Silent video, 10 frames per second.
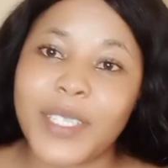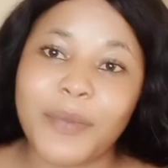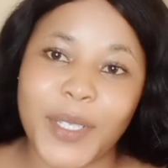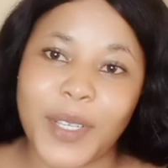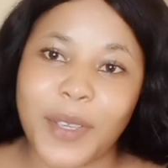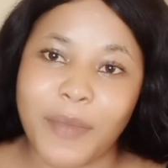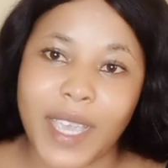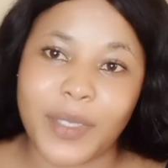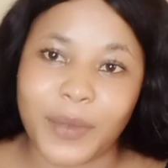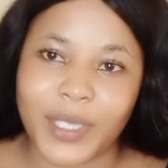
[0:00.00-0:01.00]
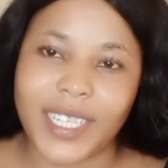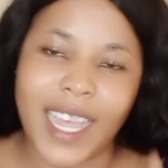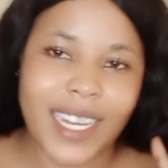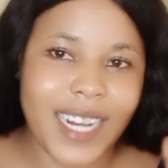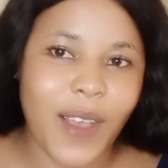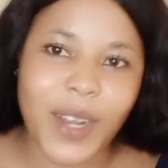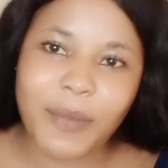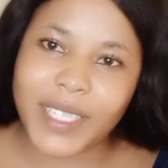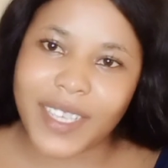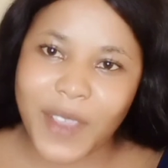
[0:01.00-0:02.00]
just make sure you buy the original. And now
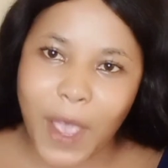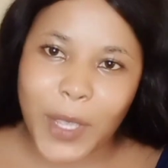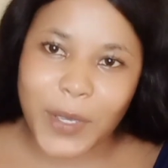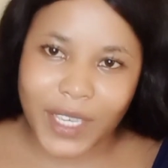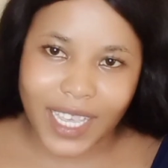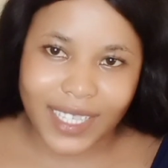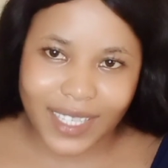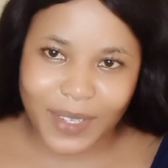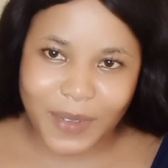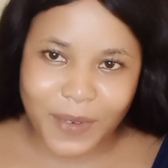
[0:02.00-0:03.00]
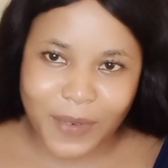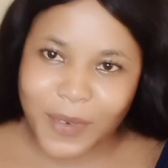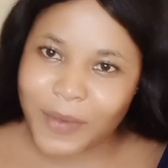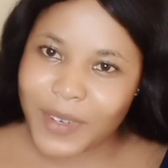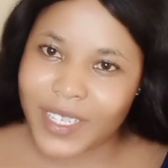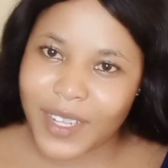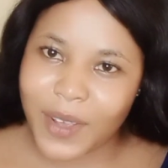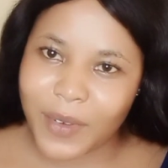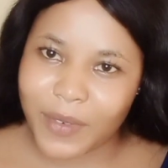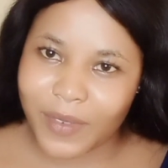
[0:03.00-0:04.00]
let me tell you how you get to know
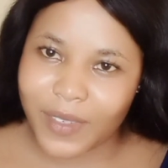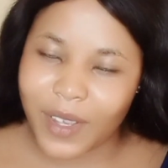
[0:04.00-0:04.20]
original